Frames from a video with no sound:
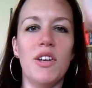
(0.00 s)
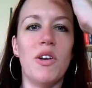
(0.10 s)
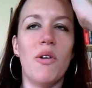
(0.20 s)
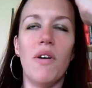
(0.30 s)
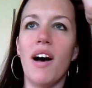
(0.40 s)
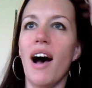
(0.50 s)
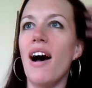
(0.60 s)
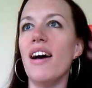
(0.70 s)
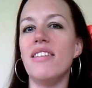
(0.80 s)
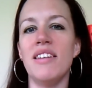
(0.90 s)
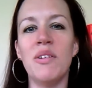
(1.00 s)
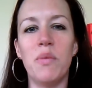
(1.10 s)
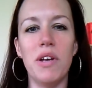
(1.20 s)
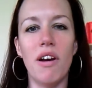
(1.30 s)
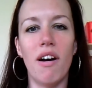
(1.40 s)
You know, I
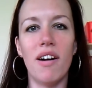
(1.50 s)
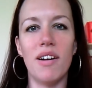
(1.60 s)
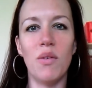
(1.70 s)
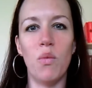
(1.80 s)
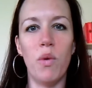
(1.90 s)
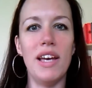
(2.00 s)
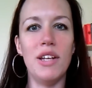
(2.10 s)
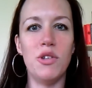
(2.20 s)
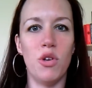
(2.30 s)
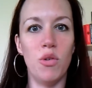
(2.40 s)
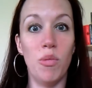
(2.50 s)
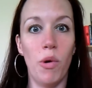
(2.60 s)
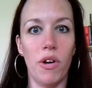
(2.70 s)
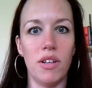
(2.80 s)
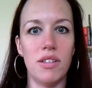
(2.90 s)
think we are way too
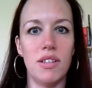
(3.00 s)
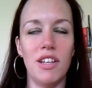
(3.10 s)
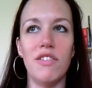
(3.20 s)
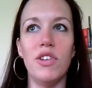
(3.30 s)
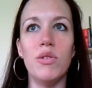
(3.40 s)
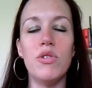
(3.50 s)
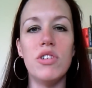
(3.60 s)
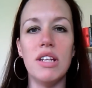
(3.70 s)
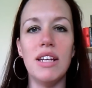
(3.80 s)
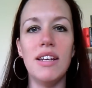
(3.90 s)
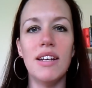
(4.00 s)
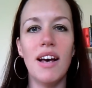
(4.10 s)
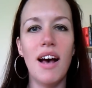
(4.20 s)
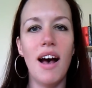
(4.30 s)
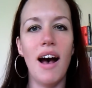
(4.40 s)
modest. If you see
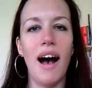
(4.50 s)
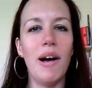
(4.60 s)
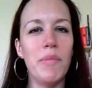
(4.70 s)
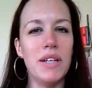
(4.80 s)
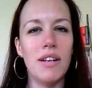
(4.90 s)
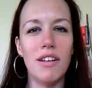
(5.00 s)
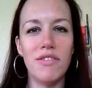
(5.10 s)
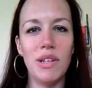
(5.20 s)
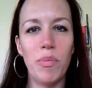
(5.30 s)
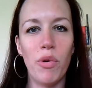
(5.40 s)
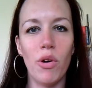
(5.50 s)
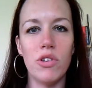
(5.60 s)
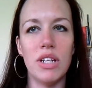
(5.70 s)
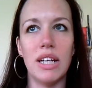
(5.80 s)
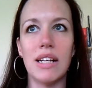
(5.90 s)
how many lovely
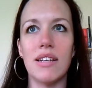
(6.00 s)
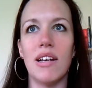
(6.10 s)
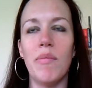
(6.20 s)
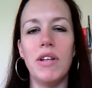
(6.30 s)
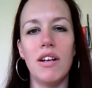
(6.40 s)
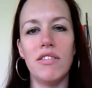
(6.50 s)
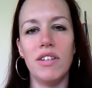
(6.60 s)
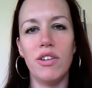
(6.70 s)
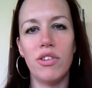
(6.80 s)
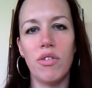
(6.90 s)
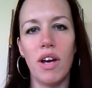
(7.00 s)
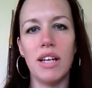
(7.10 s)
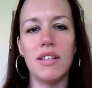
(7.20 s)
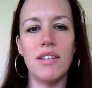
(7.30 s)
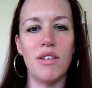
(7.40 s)
projects and how many lovely
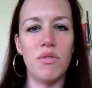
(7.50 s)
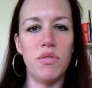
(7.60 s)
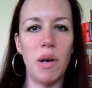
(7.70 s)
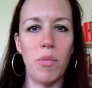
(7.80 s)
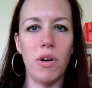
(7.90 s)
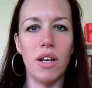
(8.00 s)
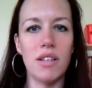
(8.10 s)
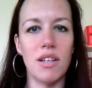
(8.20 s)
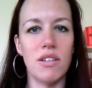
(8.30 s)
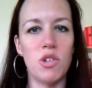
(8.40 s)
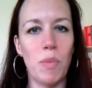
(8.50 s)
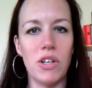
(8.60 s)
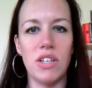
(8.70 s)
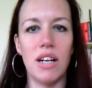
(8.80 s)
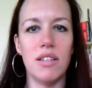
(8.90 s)
threads and fabrics and
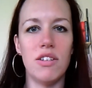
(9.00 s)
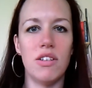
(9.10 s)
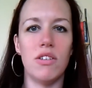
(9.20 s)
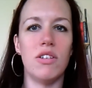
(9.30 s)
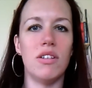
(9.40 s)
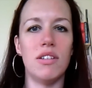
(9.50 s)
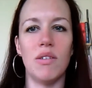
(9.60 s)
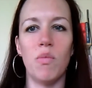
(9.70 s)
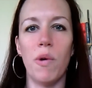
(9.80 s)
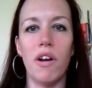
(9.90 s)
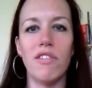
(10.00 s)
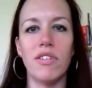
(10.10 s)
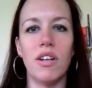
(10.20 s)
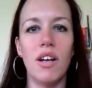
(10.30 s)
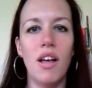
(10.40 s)
specialty stitches and
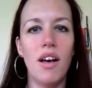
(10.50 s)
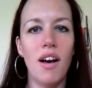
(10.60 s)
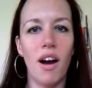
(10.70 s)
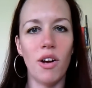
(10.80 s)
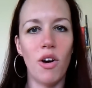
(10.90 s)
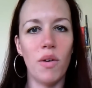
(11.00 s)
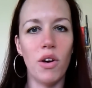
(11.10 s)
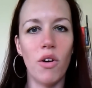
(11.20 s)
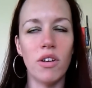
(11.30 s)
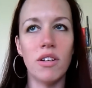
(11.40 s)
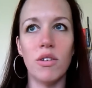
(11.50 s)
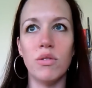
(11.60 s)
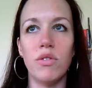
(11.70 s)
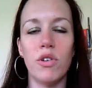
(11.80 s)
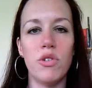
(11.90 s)
whatever are going
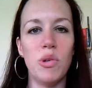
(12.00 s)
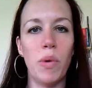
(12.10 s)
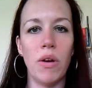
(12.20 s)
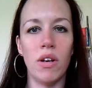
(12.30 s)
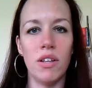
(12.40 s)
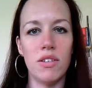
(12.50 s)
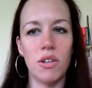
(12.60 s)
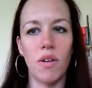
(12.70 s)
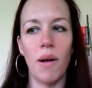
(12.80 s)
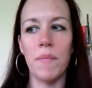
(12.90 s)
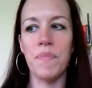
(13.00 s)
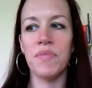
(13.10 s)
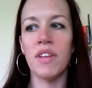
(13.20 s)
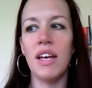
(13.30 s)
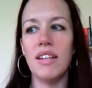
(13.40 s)
on Flosstube and on Instagram,
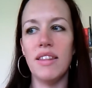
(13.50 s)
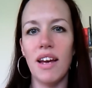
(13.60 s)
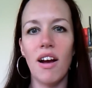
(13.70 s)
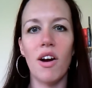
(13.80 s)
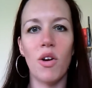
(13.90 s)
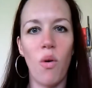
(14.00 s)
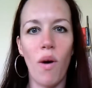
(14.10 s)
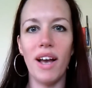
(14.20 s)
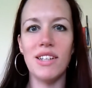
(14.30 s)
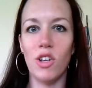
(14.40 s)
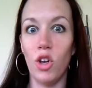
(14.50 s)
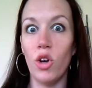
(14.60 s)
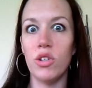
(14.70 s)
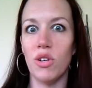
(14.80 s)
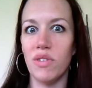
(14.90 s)
there are quite a
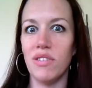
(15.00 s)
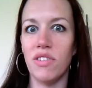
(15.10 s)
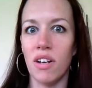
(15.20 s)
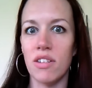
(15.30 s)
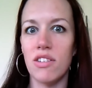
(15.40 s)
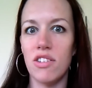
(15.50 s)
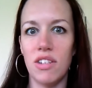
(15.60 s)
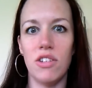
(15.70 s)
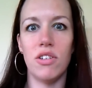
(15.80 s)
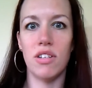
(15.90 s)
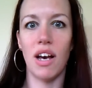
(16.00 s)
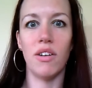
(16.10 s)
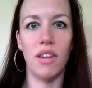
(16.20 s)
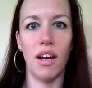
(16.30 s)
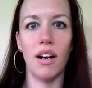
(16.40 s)
lot of advanced stitchers
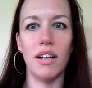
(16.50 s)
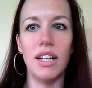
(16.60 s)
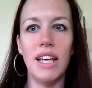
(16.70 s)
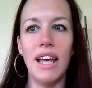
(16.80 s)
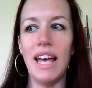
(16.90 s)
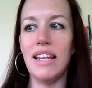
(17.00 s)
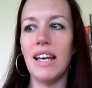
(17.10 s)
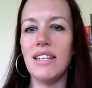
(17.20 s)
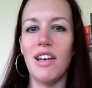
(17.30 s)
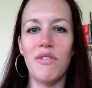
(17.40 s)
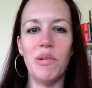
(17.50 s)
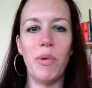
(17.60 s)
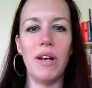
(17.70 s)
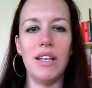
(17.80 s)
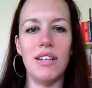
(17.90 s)
out there. And yet
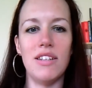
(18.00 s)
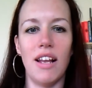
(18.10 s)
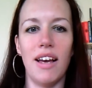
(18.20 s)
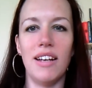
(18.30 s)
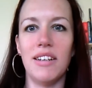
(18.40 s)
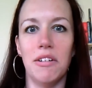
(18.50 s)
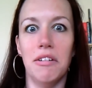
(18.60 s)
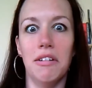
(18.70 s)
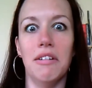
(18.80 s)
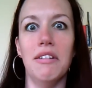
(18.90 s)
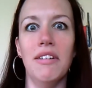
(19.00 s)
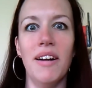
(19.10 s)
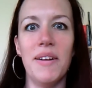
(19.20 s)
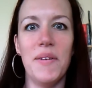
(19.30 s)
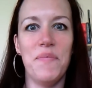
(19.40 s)
everybody is like,
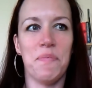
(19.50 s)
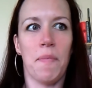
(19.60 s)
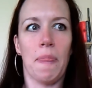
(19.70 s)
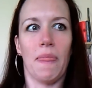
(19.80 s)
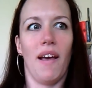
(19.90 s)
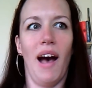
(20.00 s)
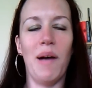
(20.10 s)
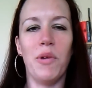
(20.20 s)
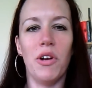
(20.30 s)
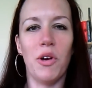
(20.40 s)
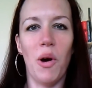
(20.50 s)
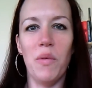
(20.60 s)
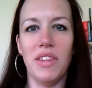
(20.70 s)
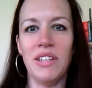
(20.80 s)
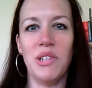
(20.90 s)
ooh, I'm gonna
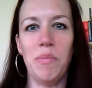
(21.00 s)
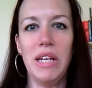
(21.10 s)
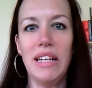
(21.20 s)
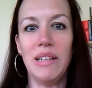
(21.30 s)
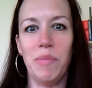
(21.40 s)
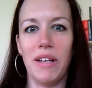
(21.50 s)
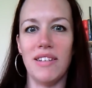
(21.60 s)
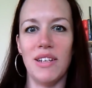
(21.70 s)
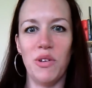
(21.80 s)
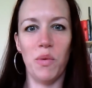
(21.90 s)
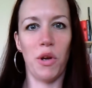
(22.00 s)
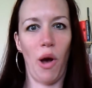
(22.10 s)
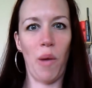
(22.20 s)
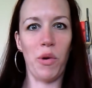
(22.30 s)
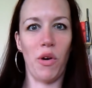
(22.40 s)
go with intermediate because I don't want
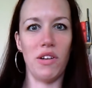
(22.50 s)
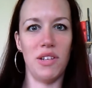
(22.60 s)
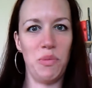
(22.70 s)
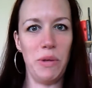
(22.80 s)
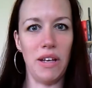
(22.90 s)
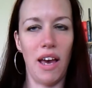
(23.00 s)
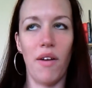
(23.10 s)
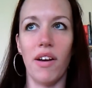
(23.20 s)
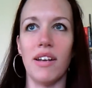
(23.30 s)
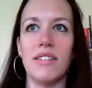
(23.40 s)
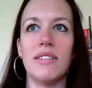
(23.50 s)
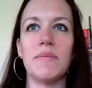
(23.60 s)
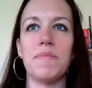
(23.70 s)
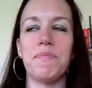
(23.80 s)
to come across as being arrogant.